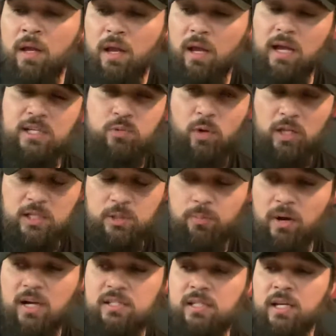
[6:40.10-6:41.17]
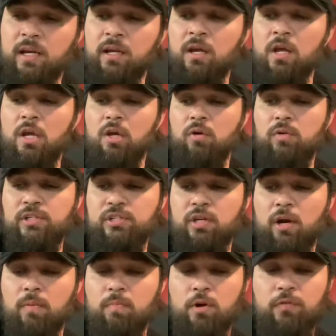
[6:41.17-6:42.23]
as well as pressing, we
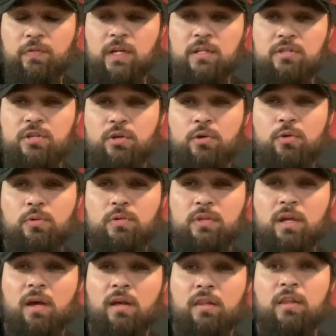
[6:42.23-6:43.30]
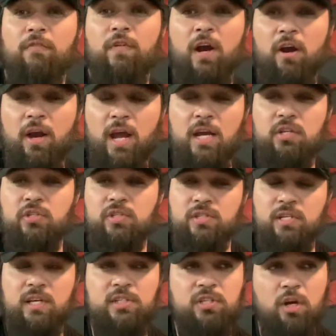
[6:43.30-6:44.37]
start moving to the
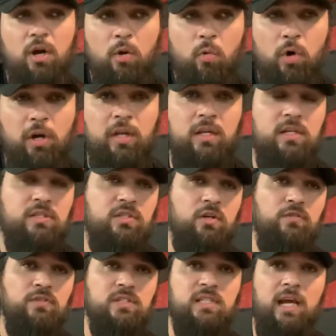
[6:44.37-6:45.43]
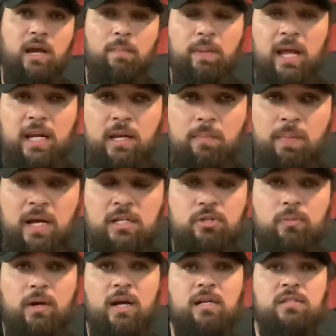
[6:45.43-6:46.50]
variations. They start working in. So if it's like a banded
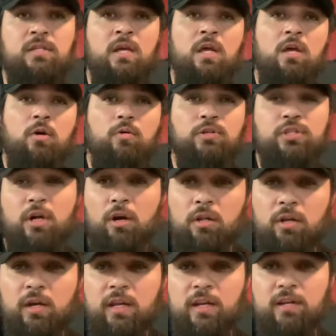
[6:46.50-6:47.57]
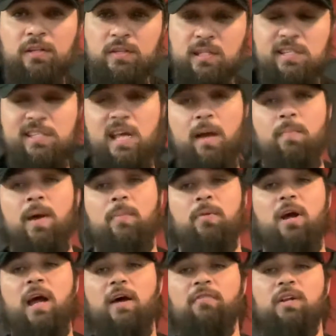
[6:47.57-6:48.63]
bench press, we'll start looking at, does that member
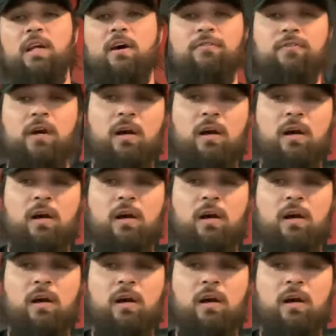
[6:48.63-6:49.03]
have enough